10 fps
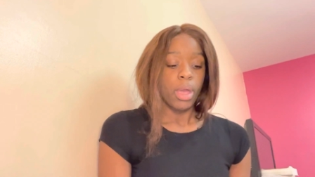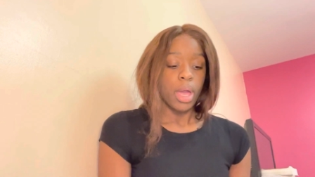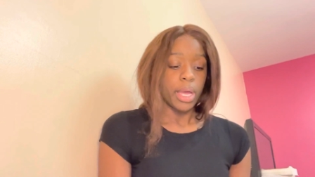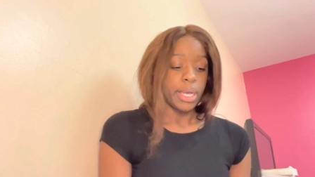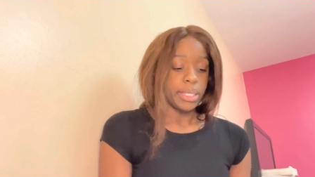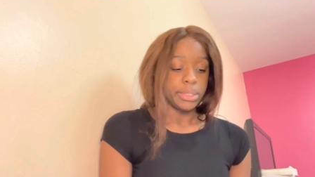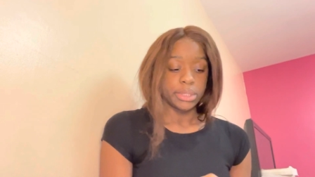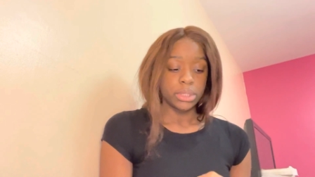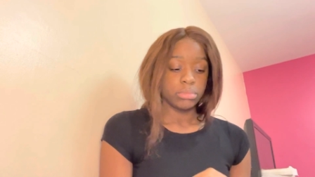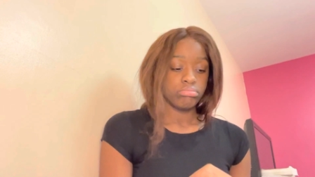And
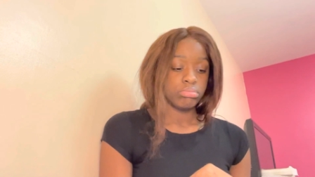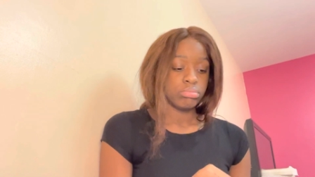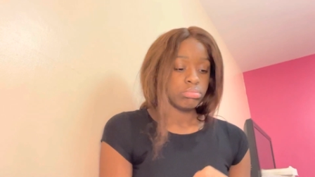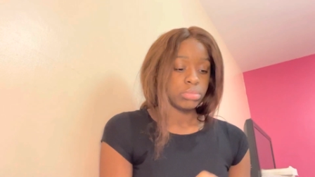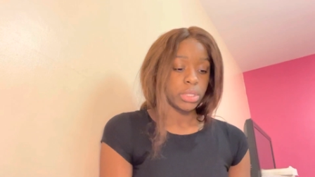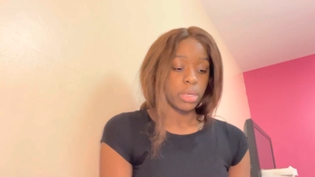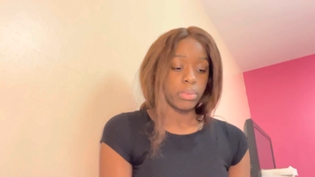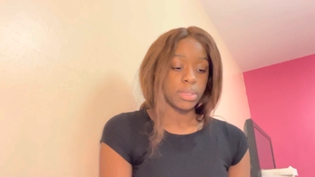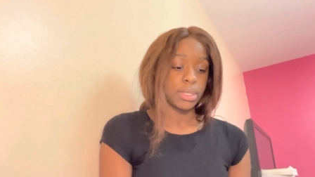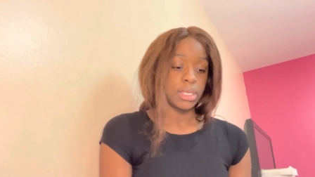you know
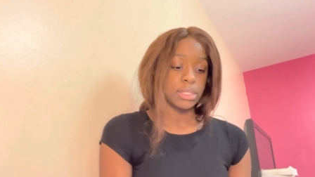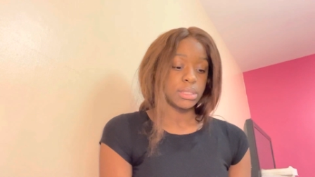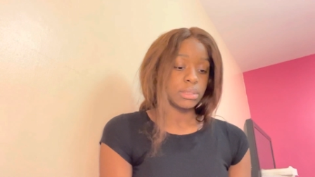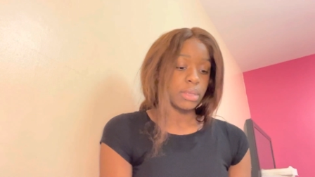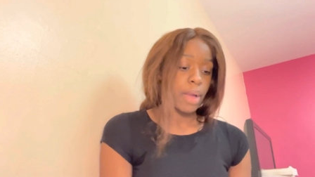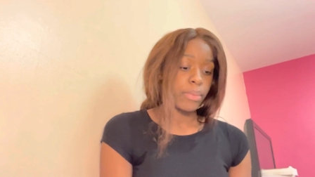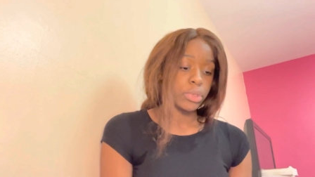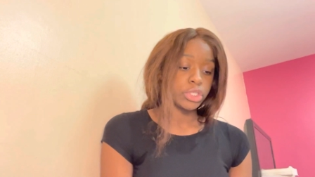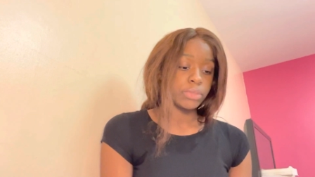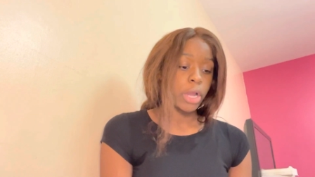what? This, I'm
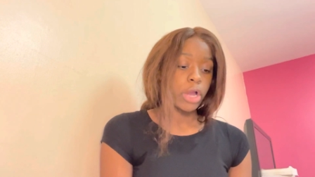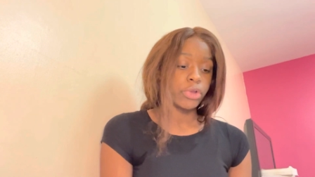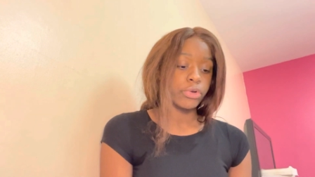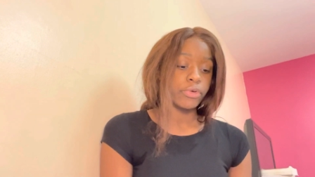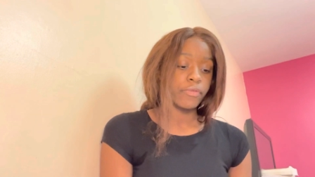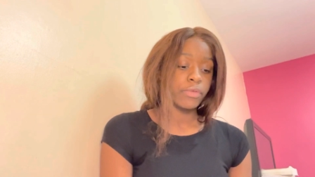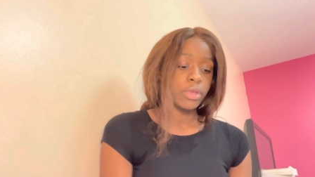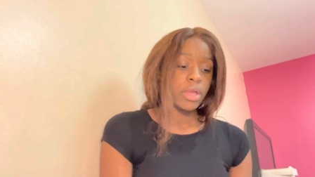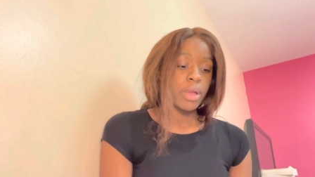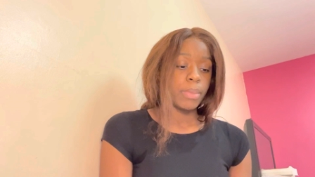not too proud of.
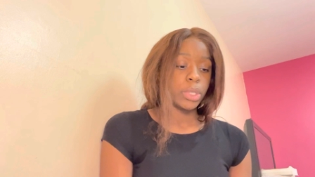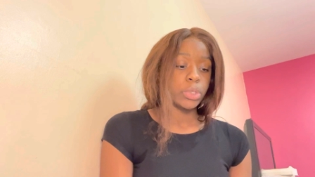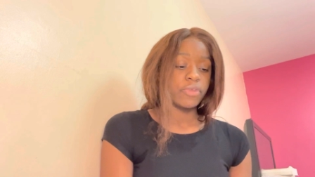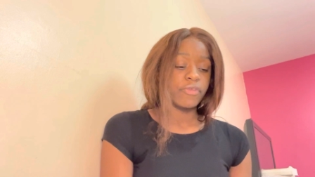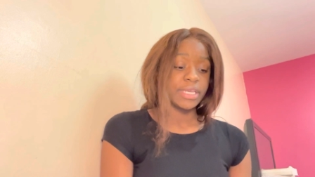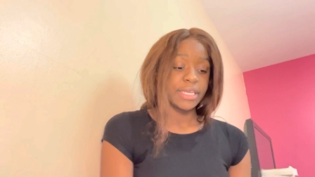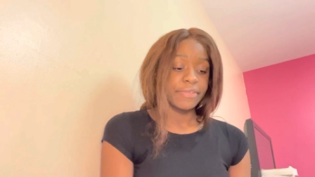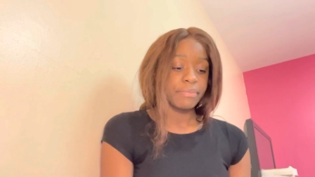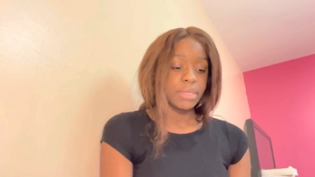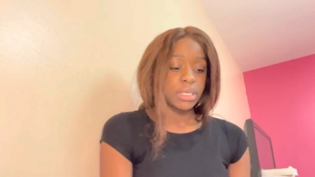But Lord,
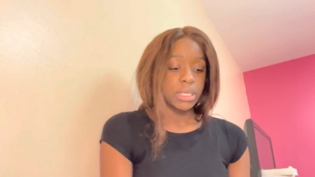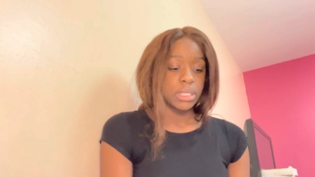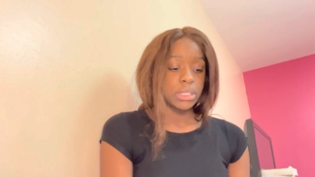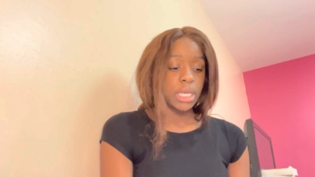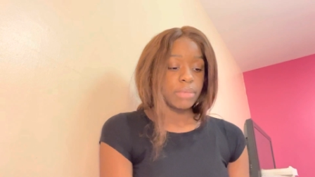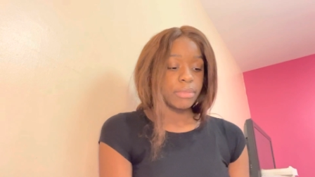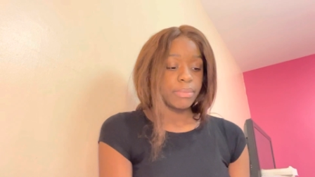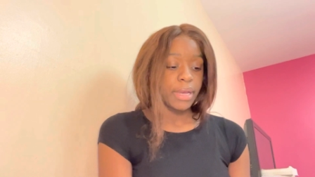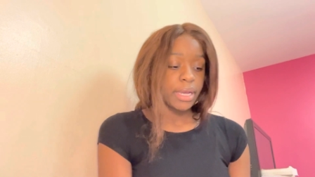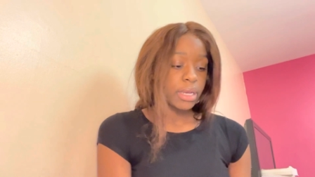forgive me and take me
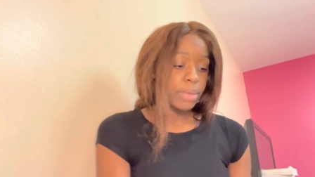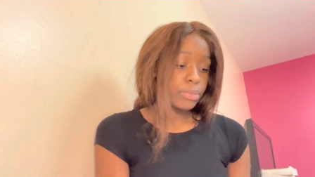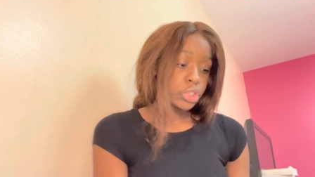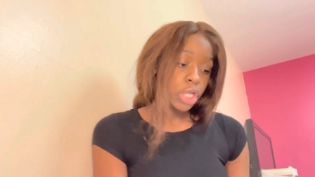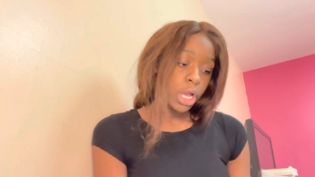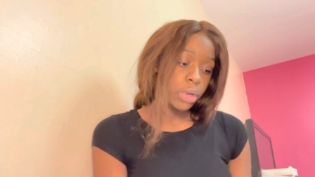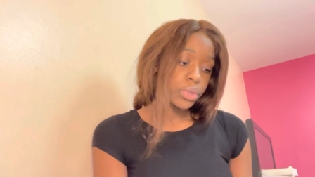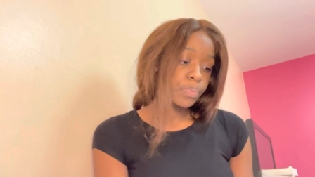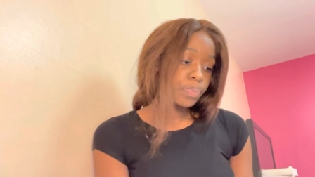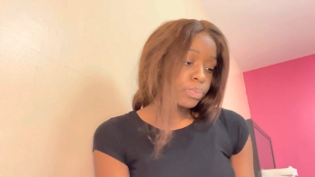back. I'm a child.
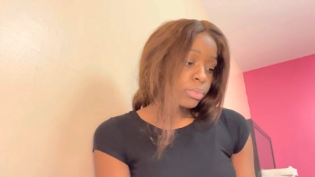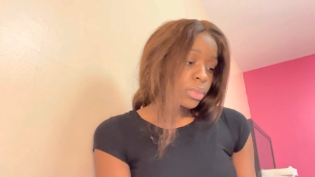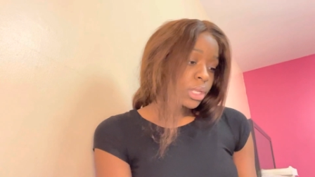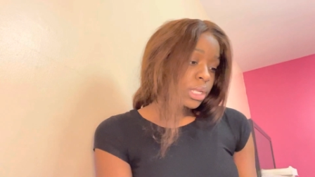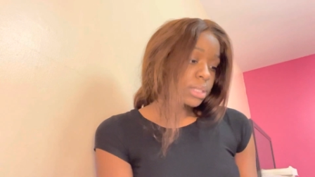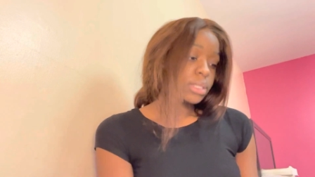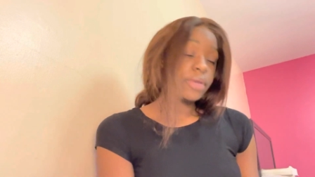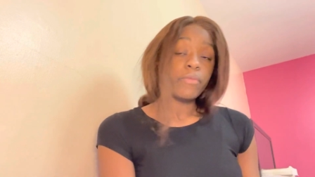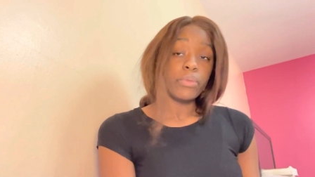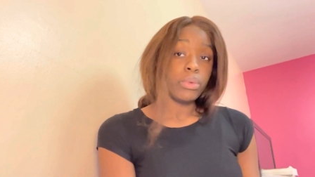Let the
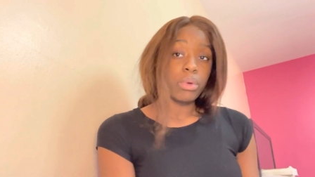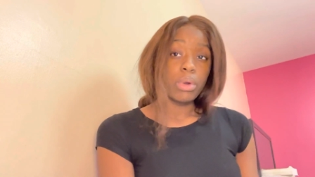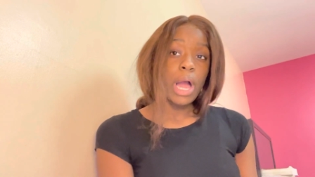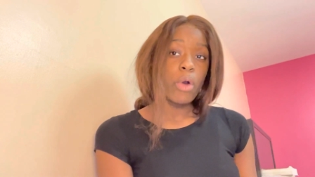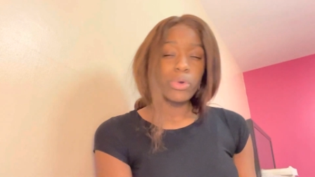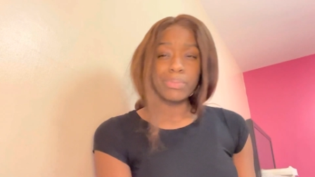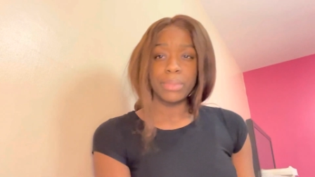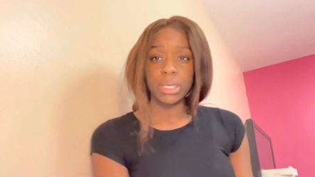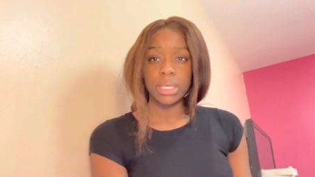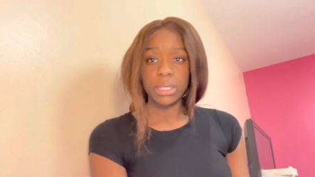devil not hold
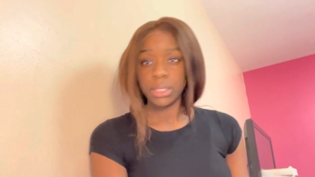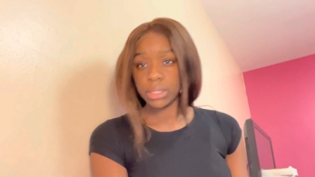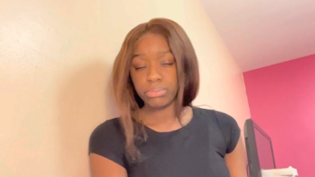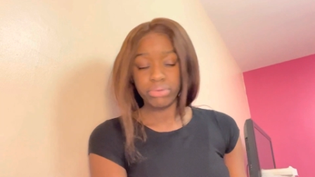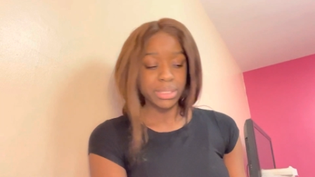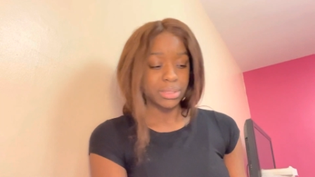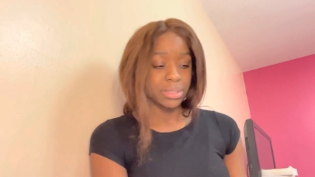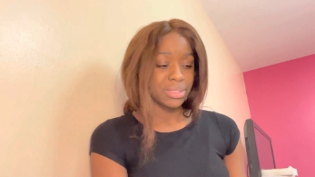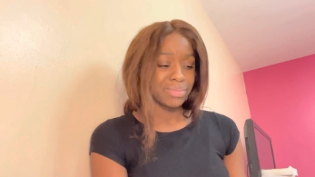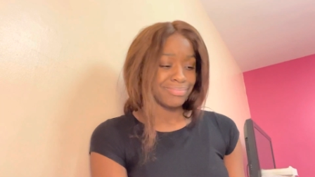me in his
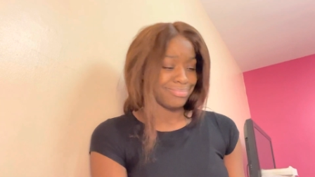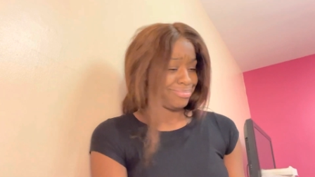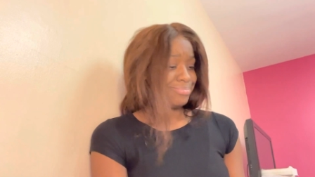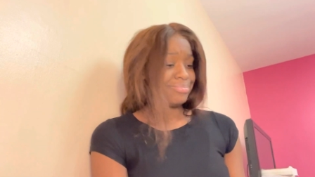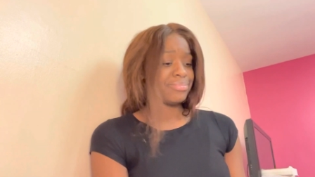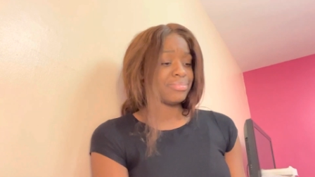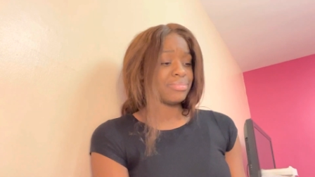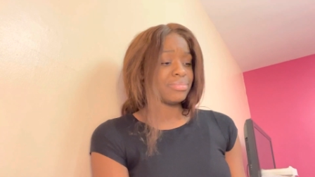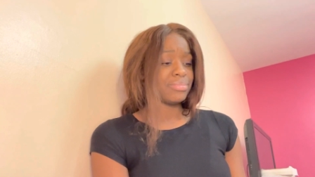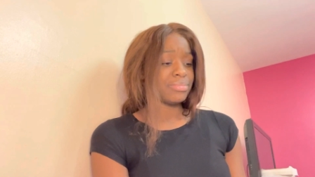presence.
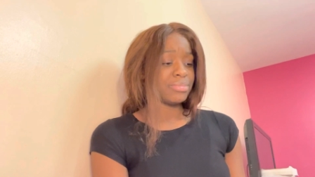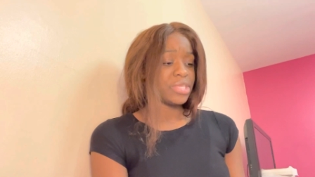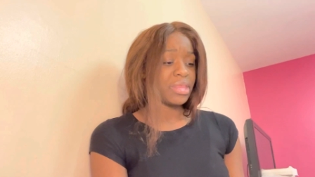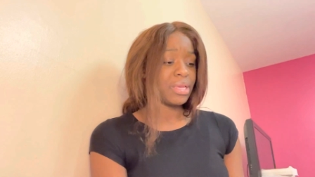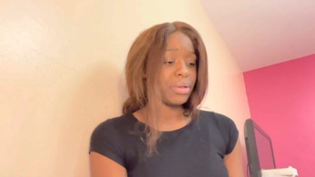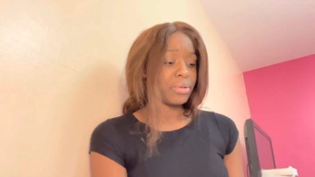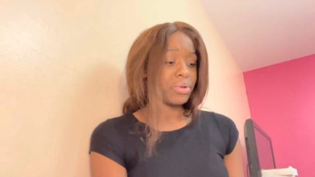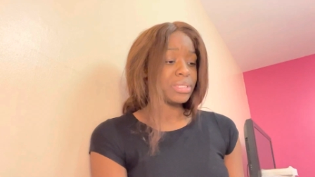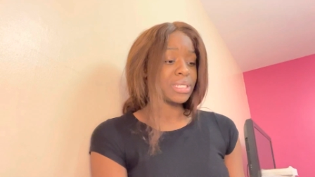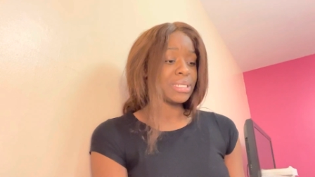Do you think
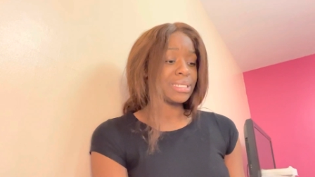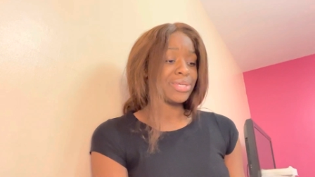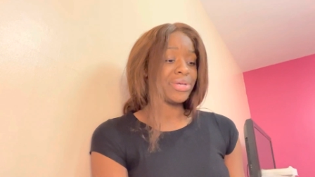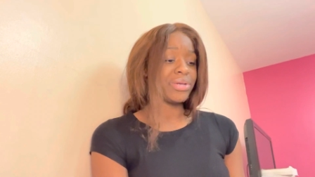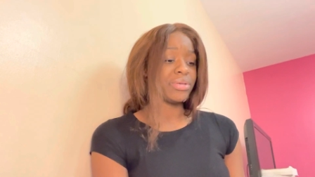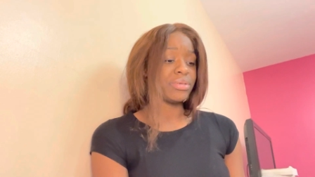God's going to say no?